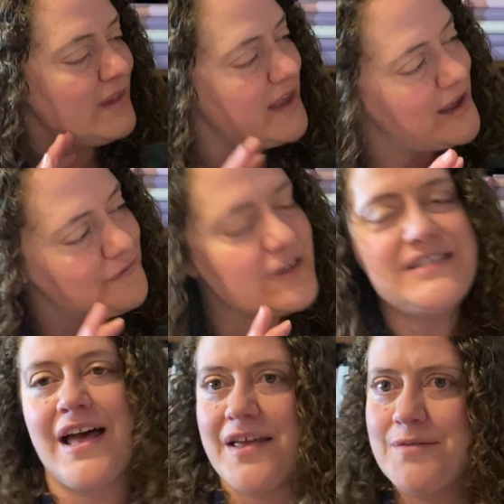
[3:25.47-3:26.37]
Every
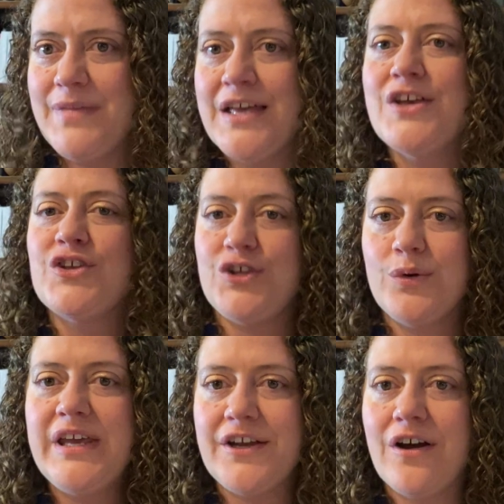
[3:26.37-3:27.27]
time you
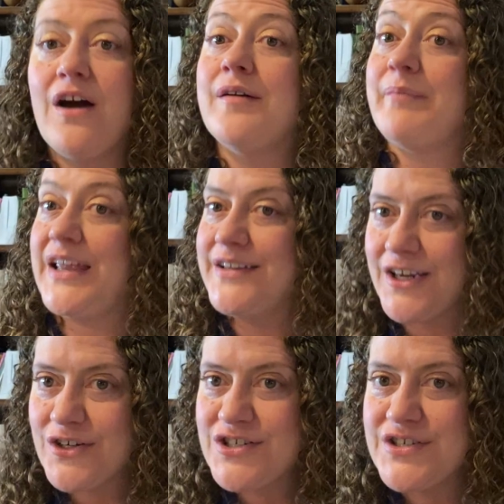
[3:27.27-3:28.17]
hear our main
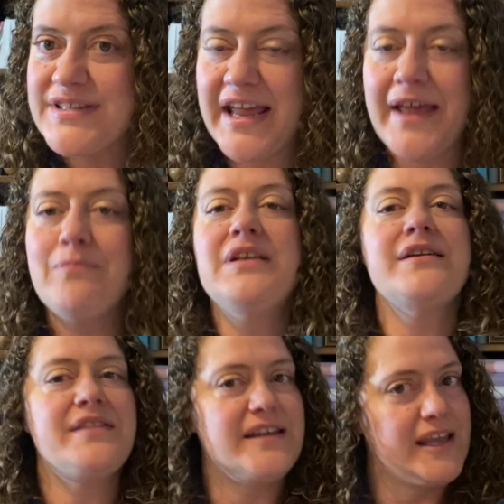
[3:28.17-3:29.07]
character's name,
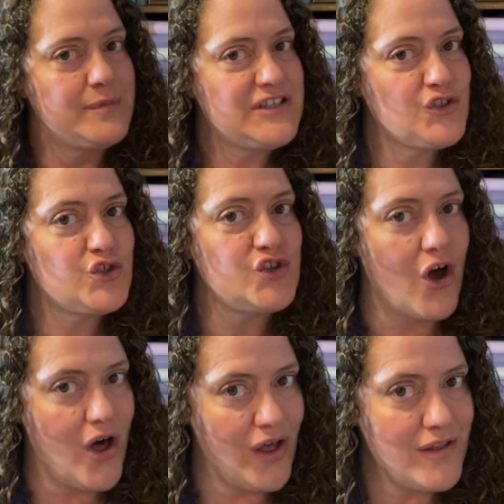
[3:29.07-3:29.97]
and the name is
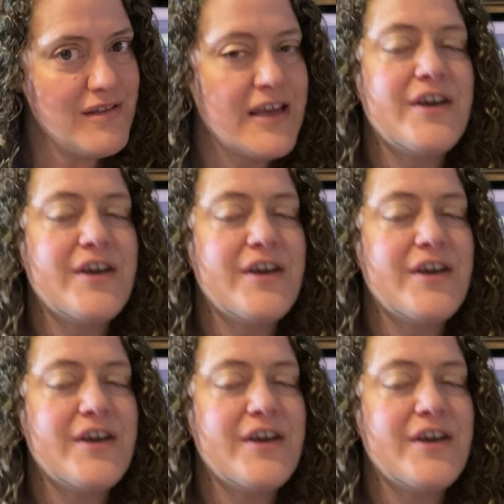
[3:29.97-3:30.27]
Saul,